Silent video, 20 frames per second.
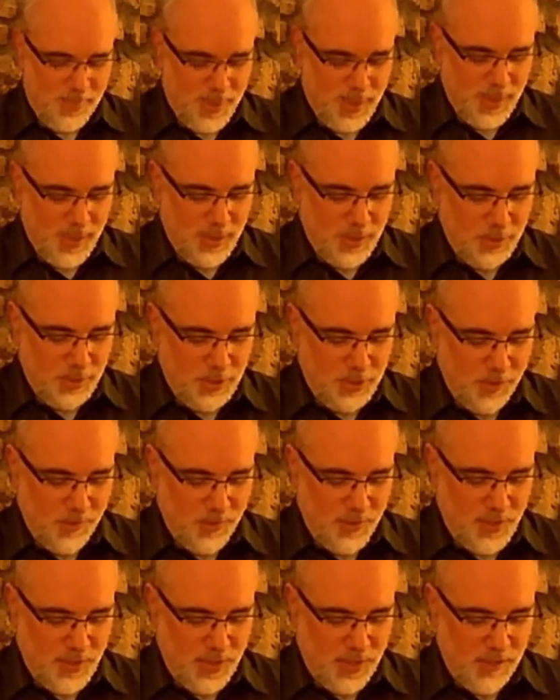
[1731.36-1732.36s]

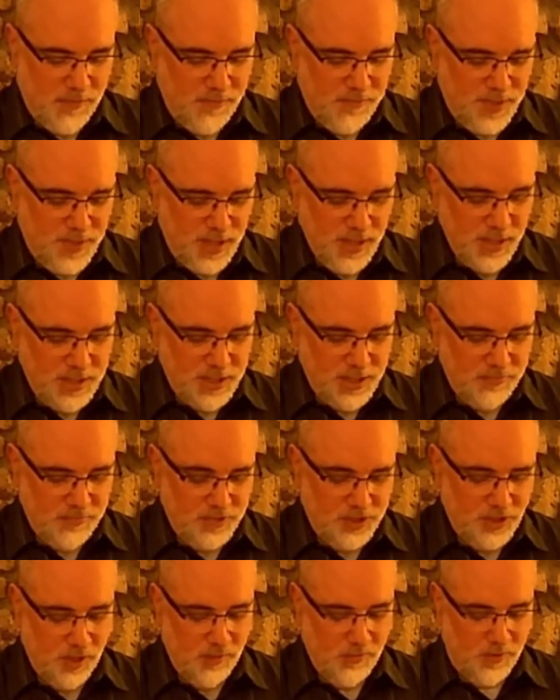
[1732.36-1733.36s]
specifically the fillets of
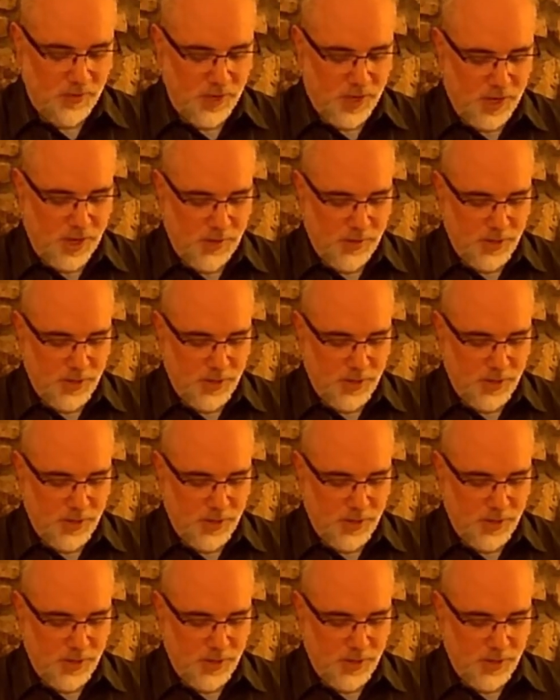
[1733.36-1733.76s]
silver here.